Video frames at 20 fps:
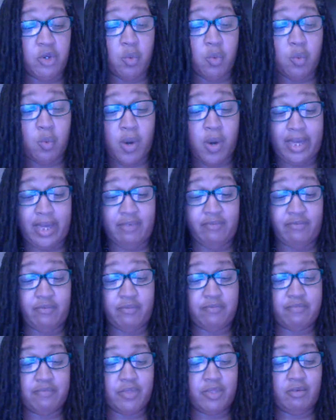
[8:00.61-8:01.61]
your wife.
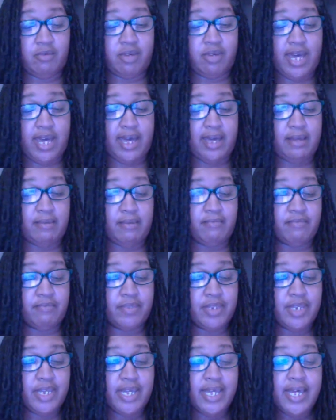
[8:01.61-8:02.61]
Okay,
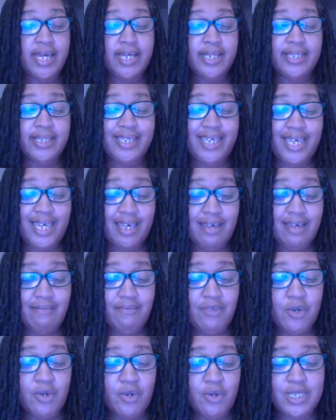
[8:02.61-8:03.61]

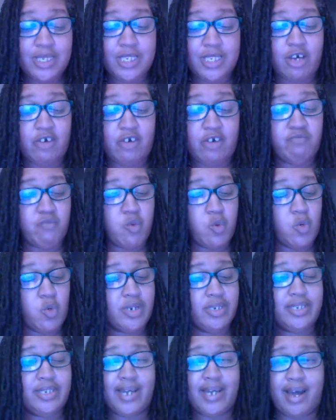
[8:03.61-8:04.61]
give yourself
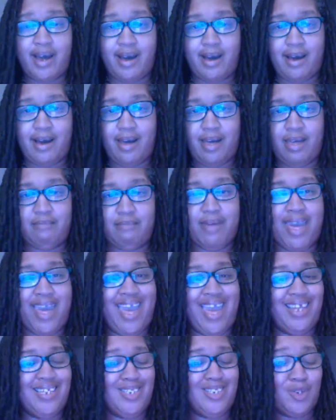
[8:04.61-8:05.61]
more time.
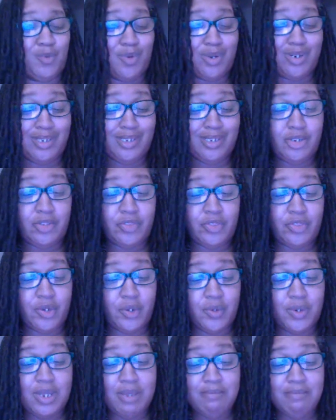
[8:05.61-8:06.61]
Add 20 to
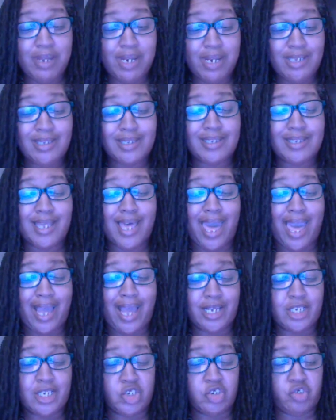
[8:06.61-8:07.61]
30 minutes
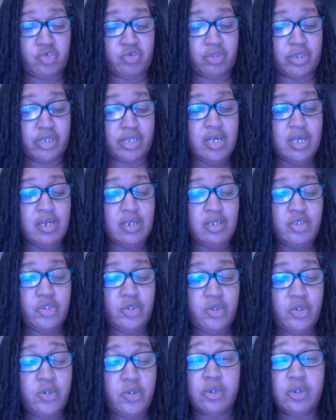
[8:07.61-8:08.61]
extra
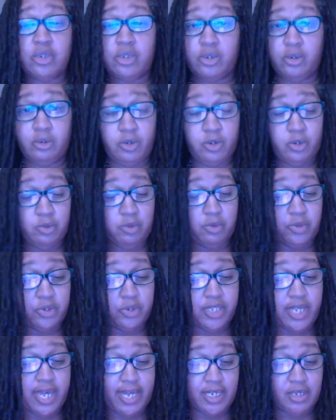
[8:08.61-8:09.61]
to your usual
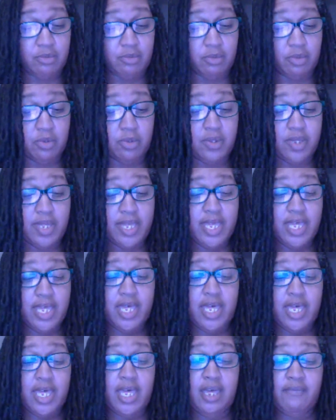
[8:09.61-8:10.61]
schedule.
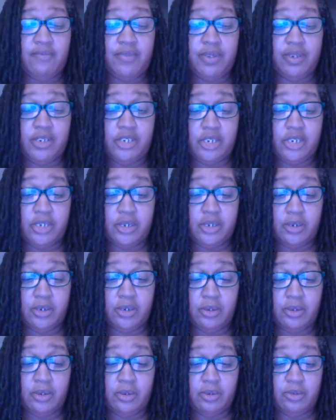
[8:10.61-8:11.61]
If the
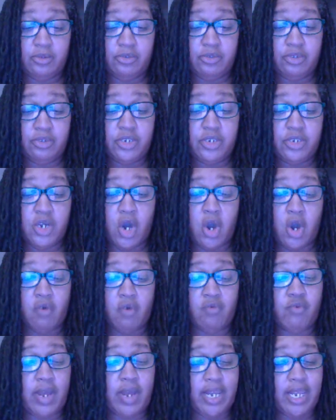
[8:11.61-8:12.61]
children are ready
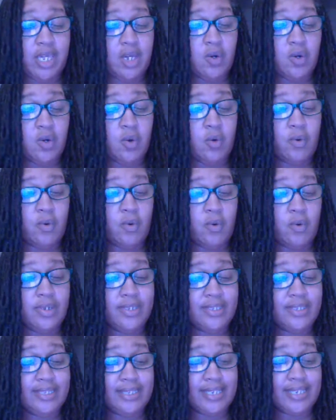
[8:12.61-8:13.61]
on time,
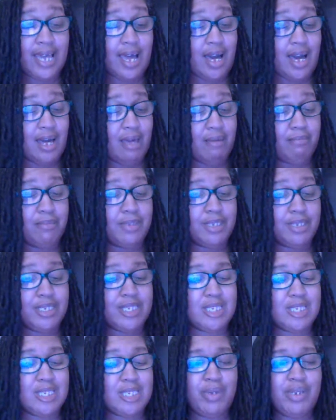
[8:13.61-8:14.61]
spend it
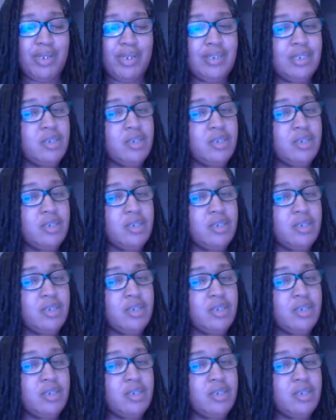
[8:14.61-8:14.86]
reading